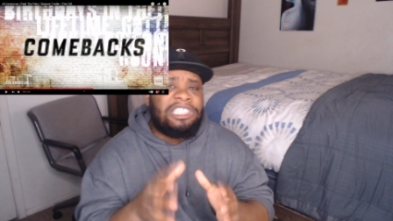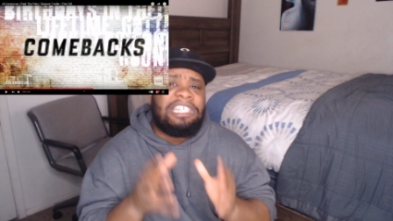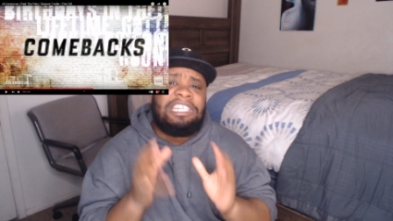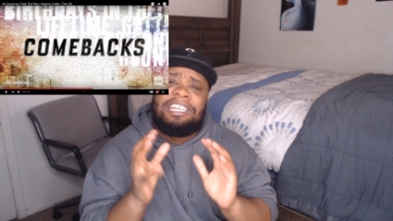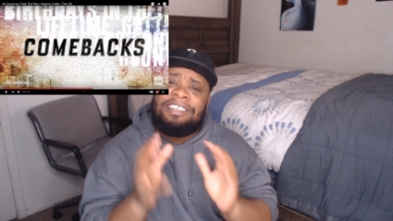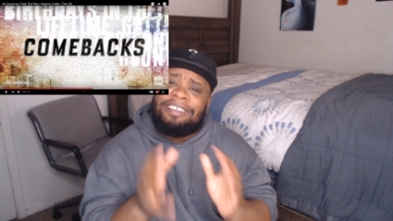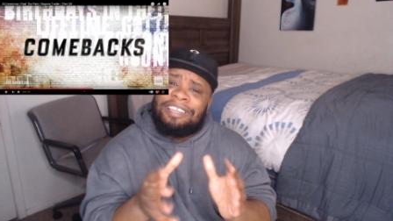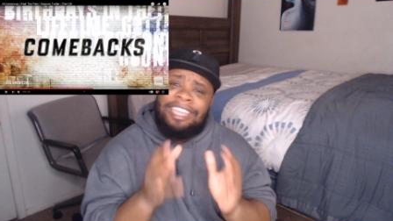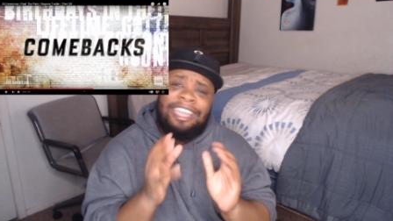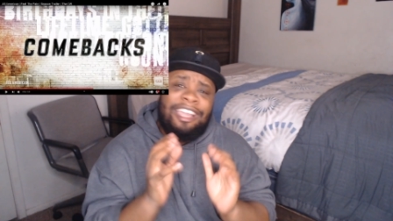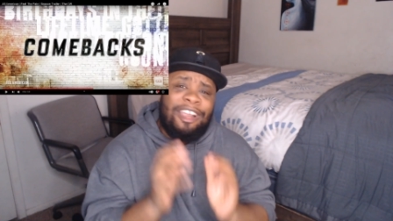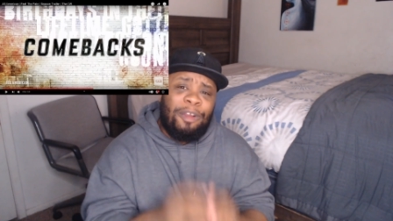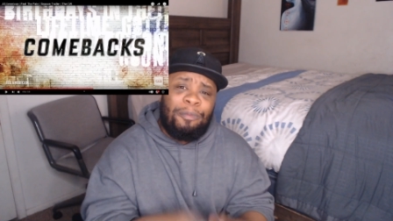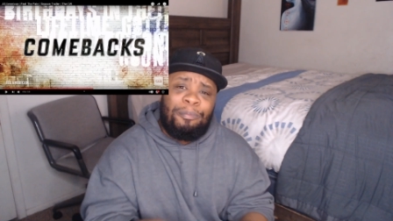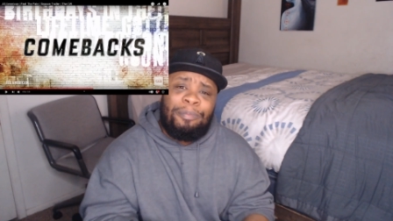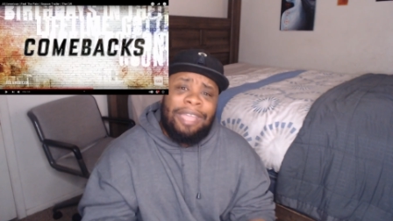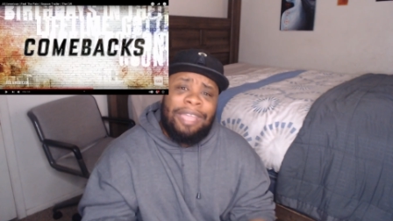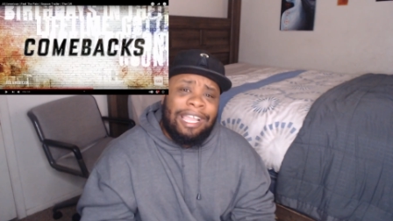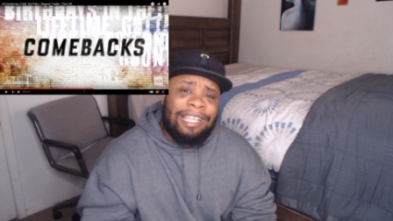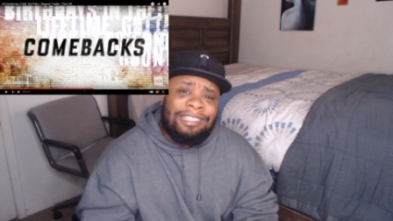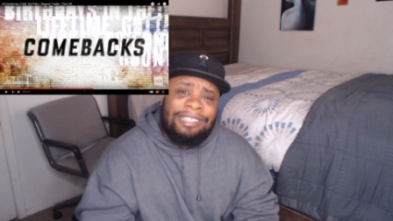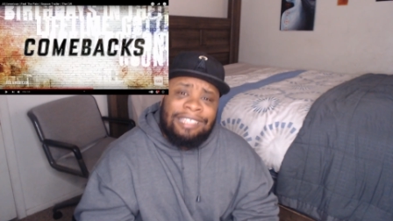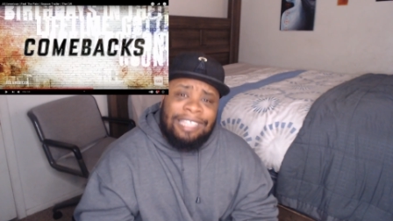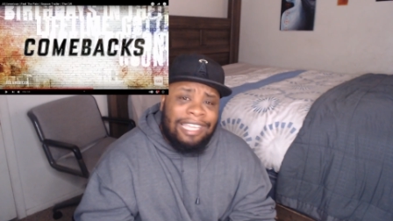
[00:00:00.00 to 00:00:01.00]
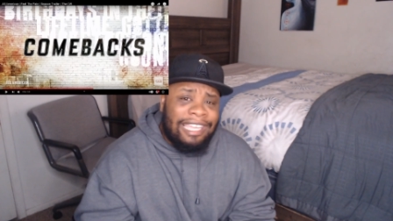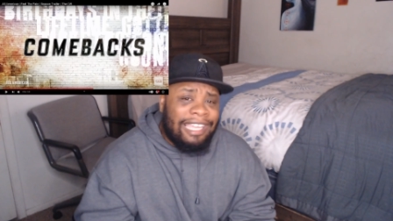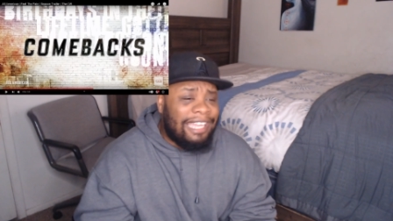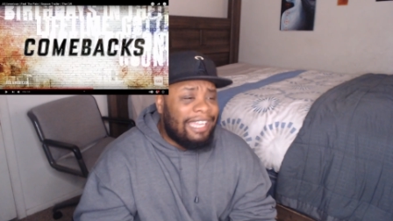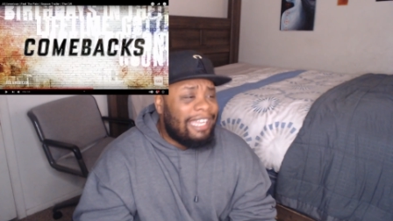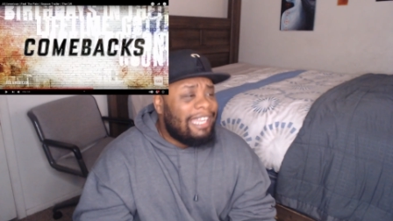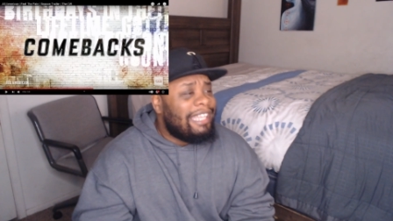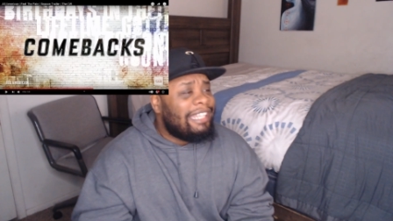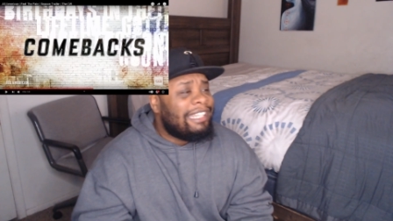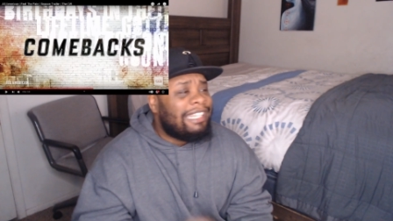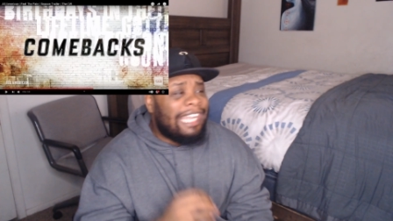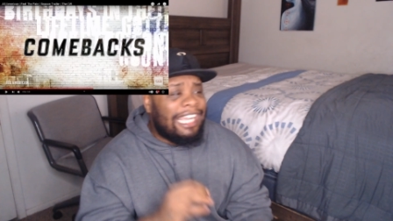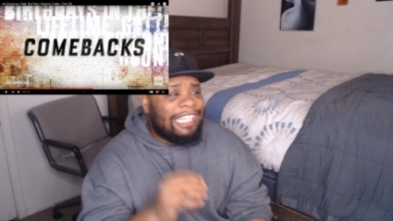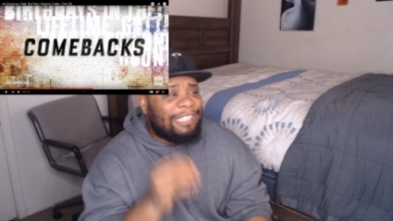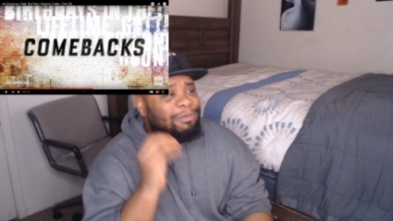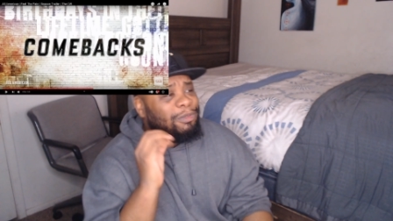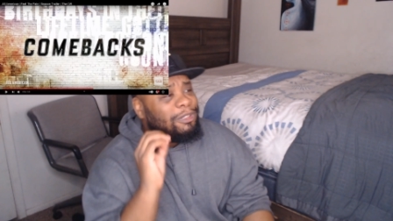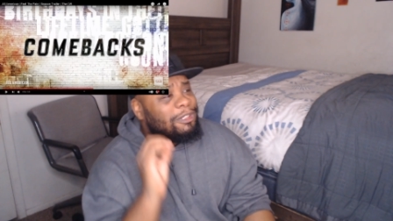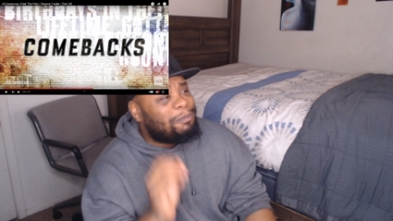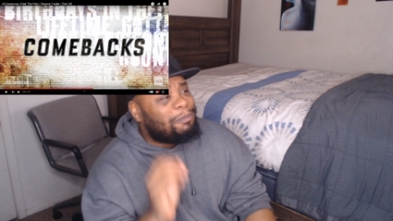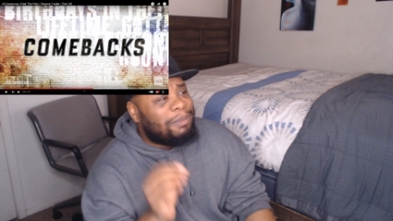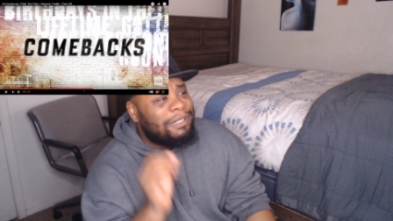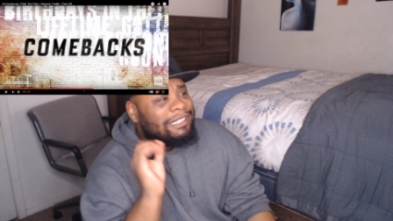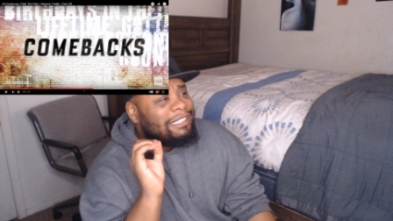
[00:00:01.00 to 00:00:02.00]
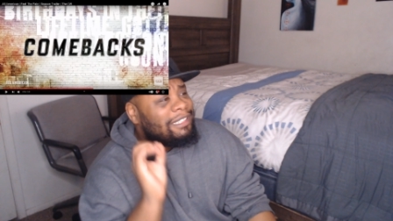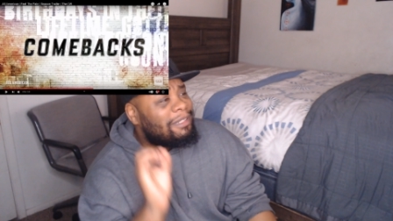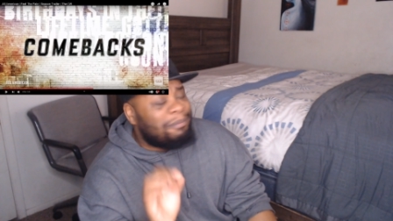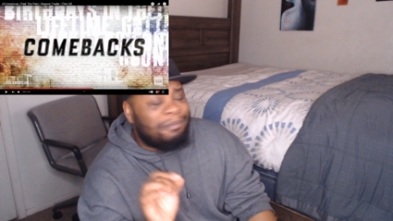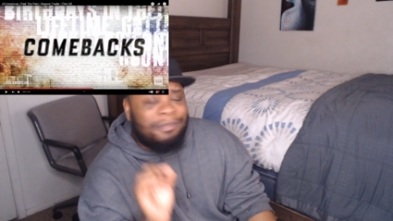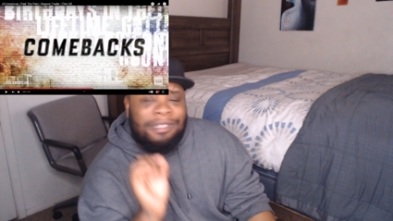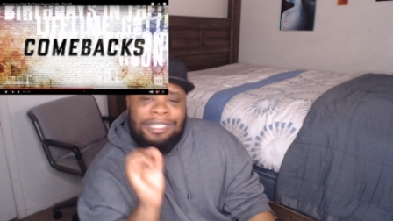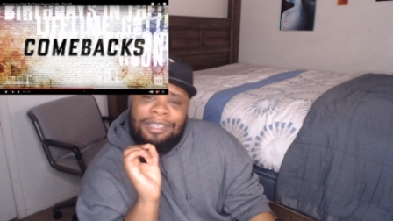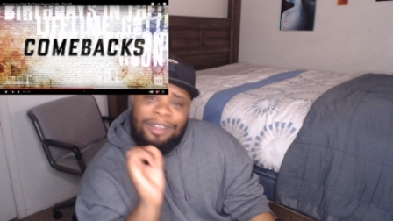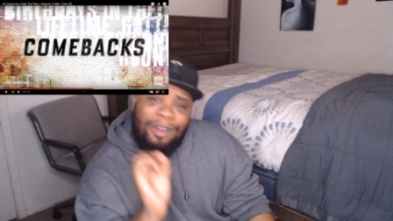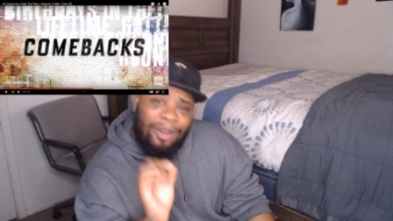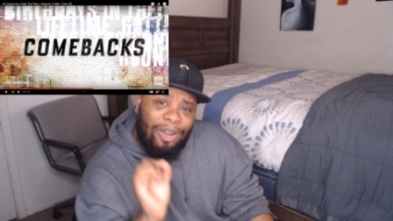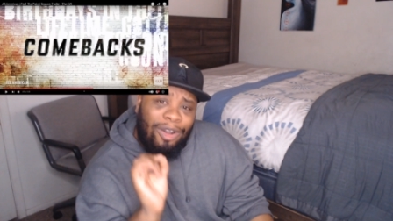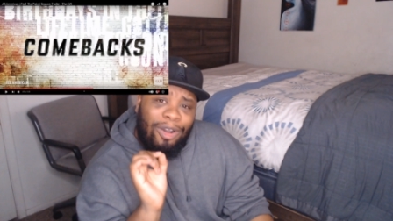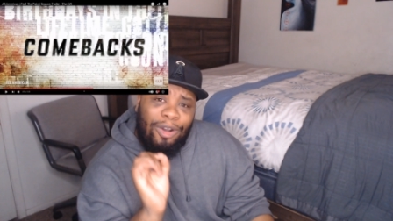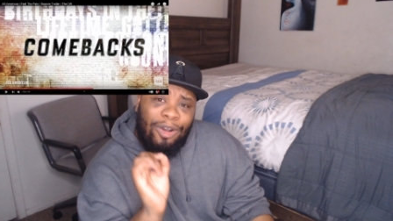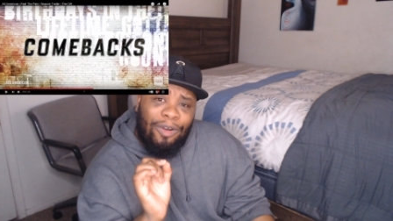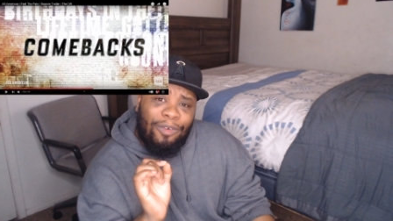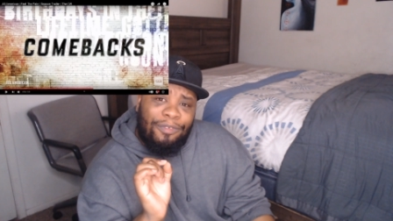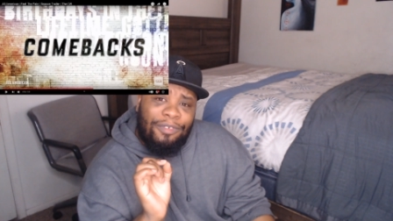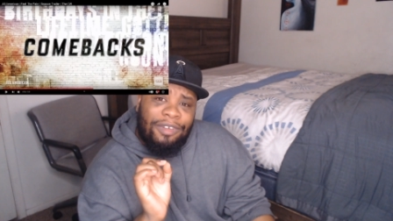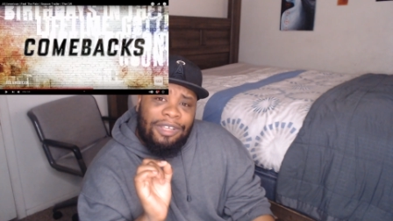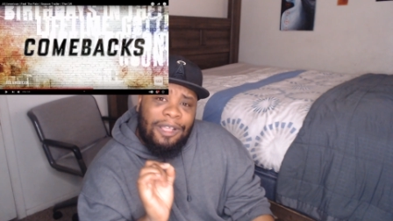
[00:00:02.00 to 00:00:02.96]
have cared back then. That's what's pissing me off.